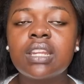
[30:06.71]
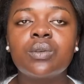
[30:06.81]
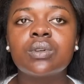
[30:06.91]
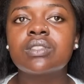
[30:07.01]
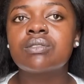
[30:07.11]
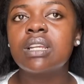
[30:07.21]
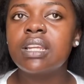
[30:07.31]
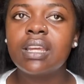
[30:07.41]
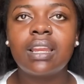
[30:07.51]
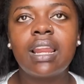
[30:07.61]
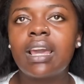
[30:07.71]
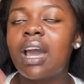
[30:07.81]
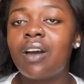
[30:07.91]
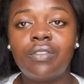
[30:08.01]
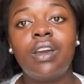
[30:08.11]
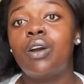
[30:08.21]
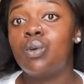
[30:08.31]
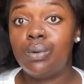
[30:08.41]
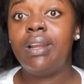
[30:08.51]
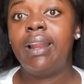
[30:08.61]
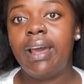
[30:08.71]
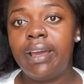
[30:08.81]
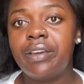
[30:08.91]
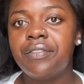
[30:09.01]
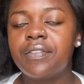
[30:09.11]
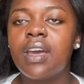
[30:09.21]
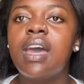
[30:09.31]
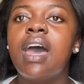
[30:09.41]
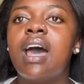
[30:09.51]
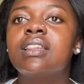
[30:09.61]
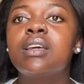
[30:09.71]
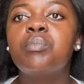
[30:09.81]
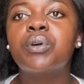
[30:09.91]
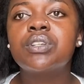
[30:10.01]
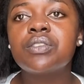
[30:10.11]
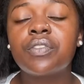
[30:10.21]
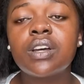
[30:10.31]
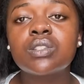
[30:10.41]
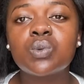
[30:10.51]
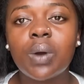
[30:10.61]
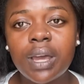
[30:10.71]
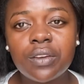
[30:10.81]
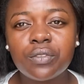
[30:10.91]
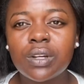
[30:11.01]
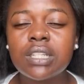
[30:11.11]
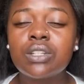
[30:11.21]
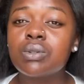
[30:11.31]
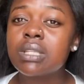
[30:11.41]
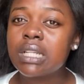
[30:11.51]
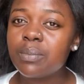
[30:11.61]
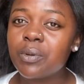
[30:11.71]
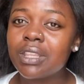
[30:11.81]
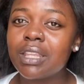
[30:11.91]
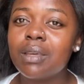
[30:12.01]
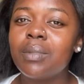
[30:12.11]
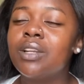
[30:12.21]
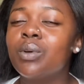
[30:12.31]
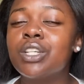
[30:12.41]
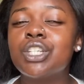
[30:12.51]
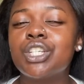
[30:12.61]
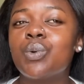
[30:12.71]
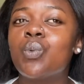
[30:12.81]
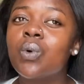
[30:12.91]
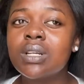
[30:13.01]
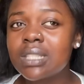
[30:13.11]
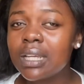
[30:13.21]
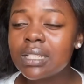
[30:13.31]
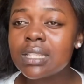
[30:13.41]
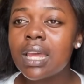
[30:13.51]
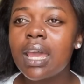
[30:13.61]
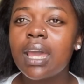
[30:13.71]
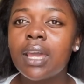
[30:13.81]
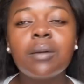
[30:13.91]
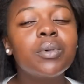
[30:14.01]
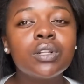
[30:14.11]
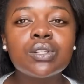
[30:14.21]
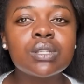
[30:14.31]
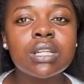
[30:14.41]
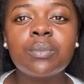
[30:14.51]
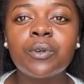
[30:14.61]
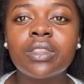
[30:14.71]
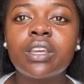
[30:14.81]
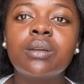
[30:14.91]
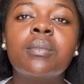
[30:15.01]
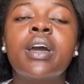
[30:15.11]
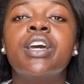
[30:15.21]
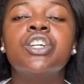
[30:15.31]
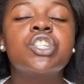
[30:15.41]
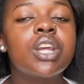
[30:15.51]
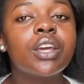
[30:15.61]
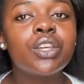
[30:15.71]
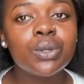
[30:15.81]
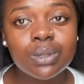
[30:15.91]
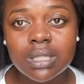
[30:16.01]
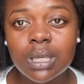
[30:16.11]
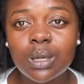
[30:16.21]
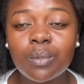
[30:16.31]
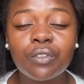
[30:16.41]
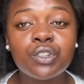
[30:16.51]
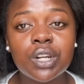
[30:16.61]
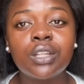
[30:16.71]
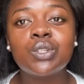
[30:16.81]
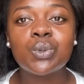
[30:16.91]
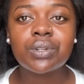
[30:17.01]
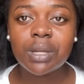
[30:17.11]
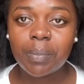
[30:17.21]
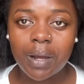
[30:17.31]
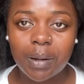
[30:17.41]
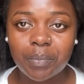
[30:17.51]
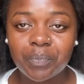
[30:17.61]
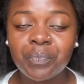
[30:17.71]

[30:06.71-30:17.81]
He was really like having a good life. And then Potiphar's wife wanted to sleep with him, and when she wasn't able to sleep with him, she accused him of trying to rape her.